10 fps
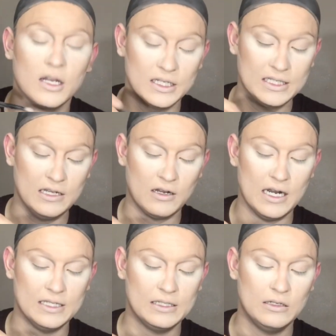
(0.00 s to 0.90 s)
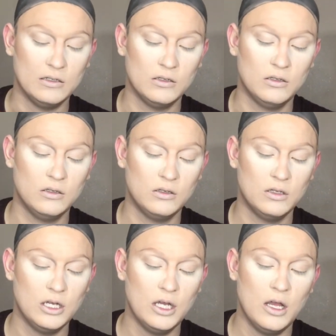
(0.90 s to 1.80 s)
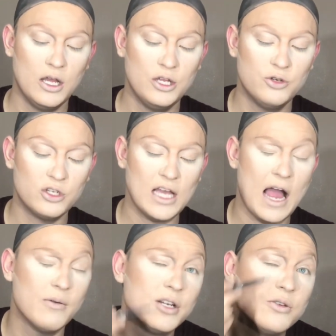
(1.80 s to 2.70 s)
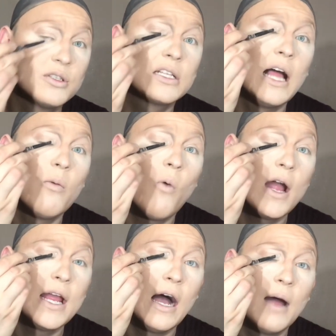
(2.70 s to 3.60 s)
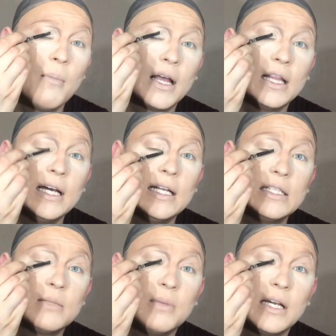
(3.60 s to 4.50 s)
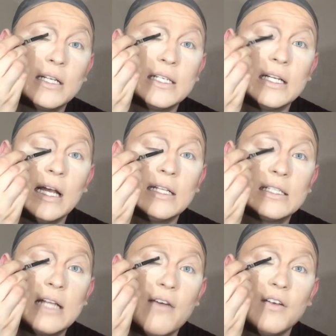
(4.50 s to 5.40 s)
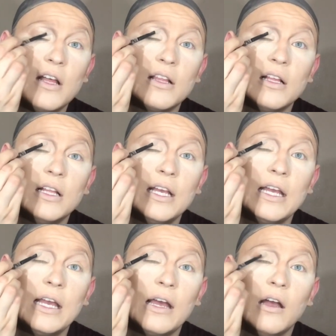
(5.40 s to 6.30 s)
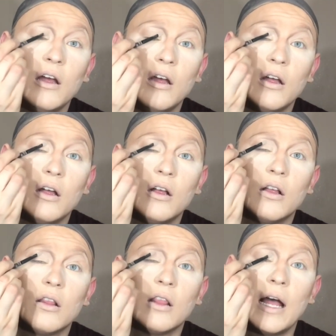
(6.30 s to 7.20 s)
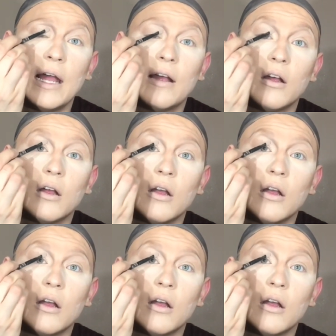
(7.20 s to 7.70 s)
concealer is. Usually I would use Glam White on my lids because it's definitely like